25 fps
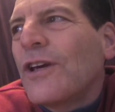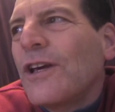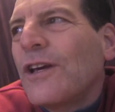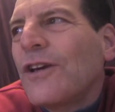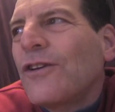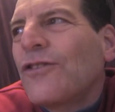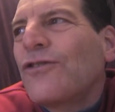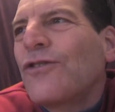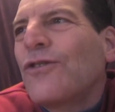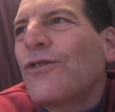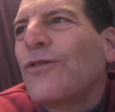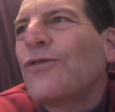
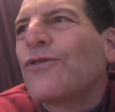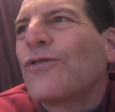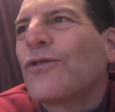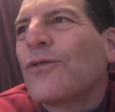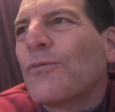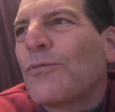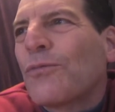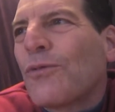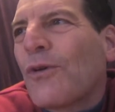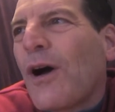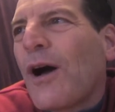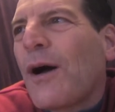issues
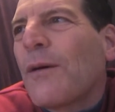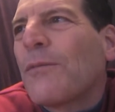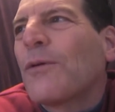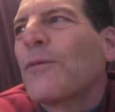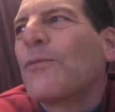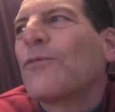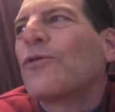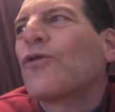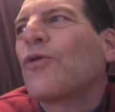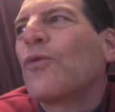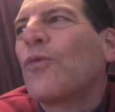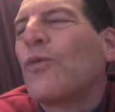and
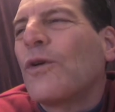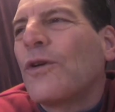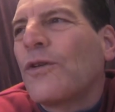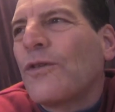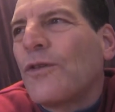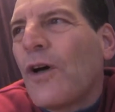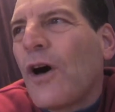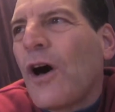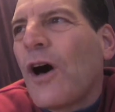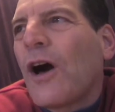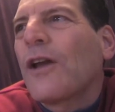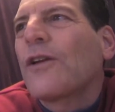problems will
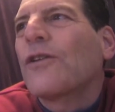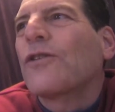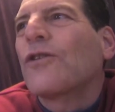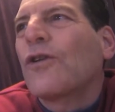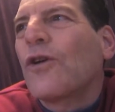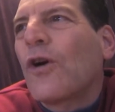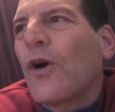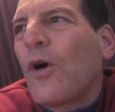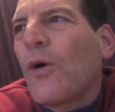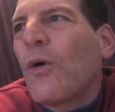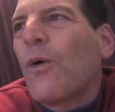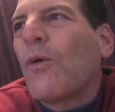not
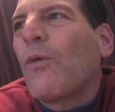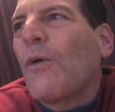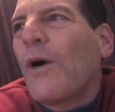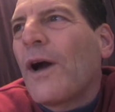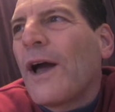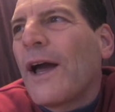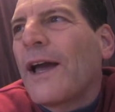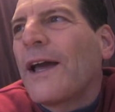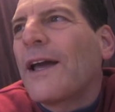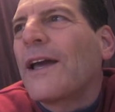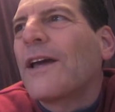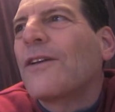go
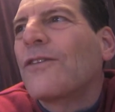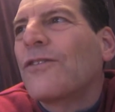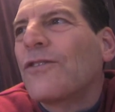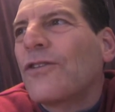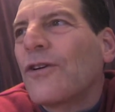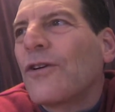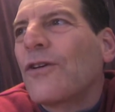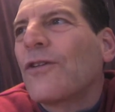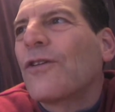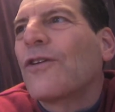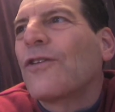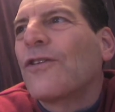away
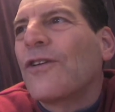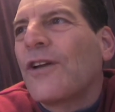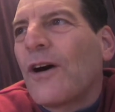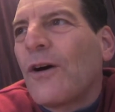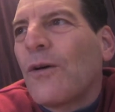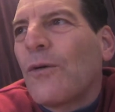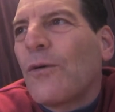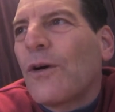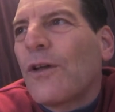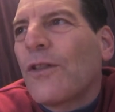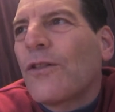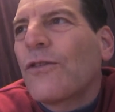until they're
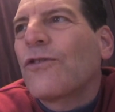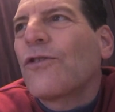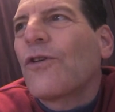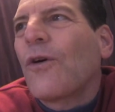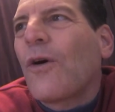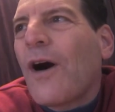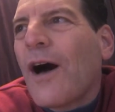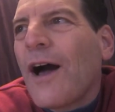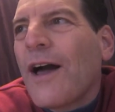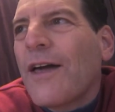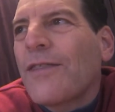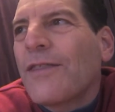dealt with.
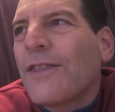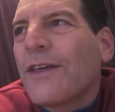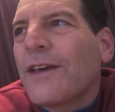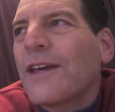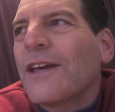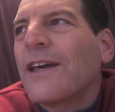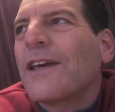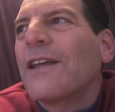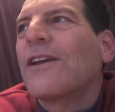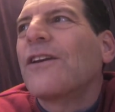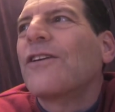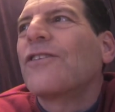So I
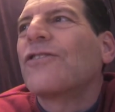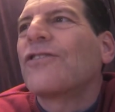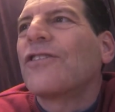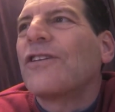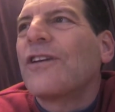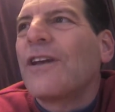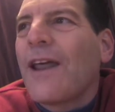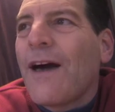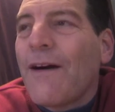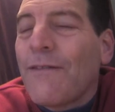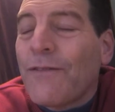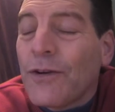think it is
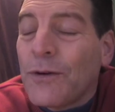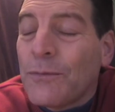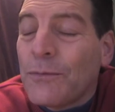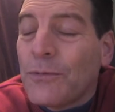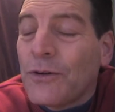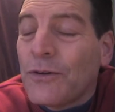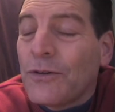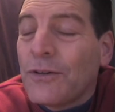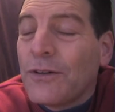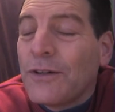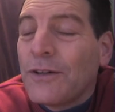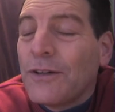
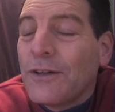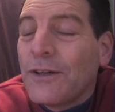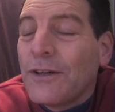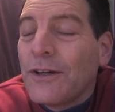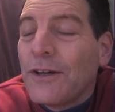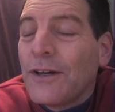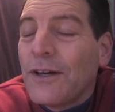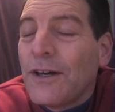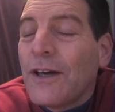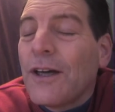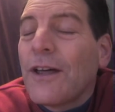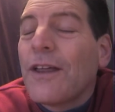inevitable
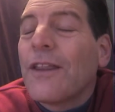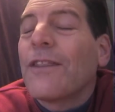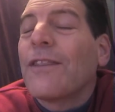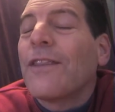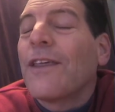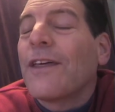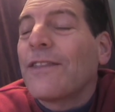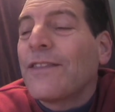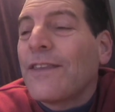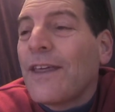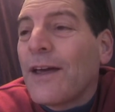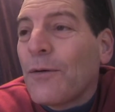
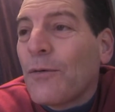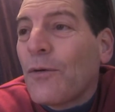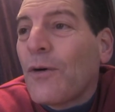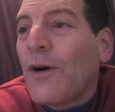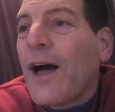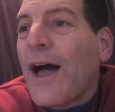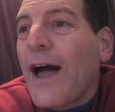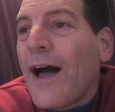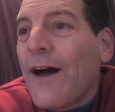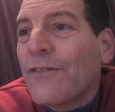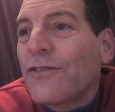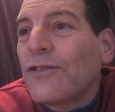that they
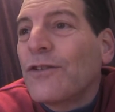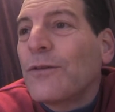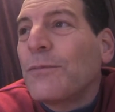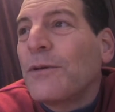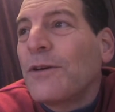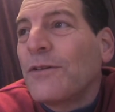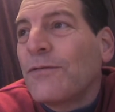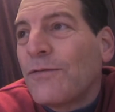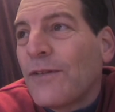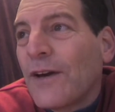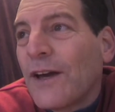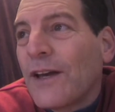will have to
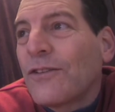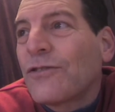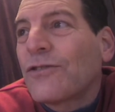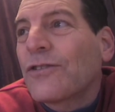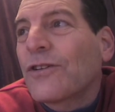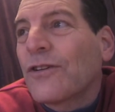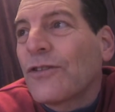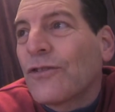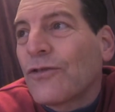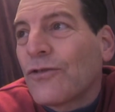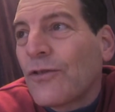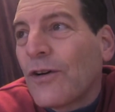be
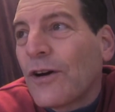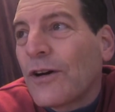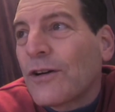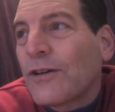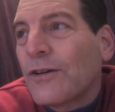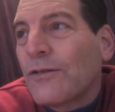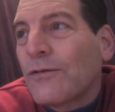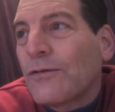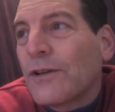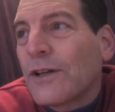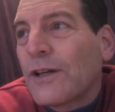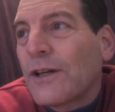faced
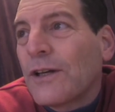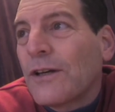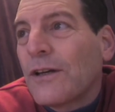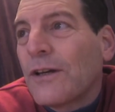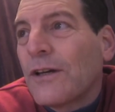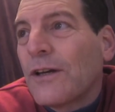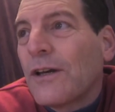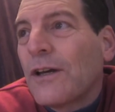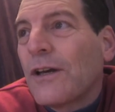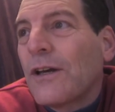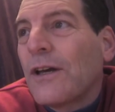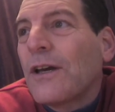constructively.
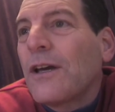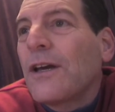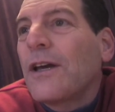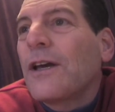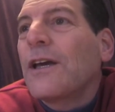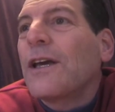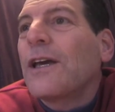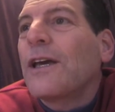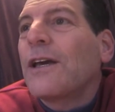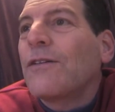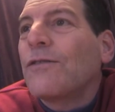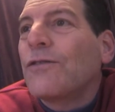
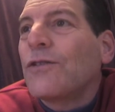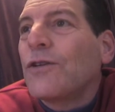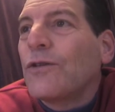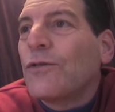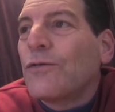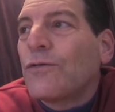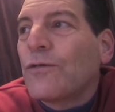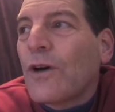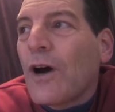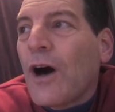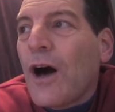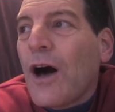If
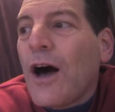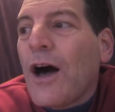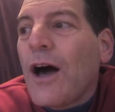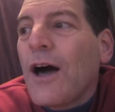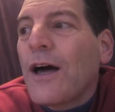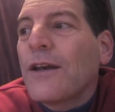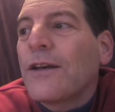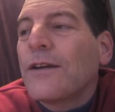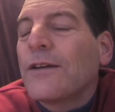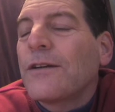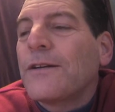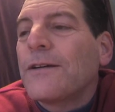you've
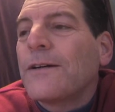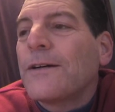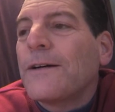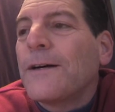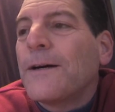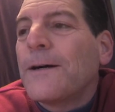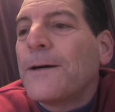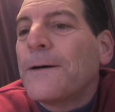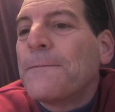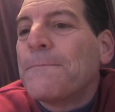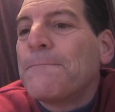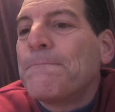got
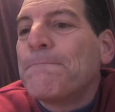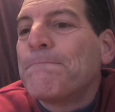um,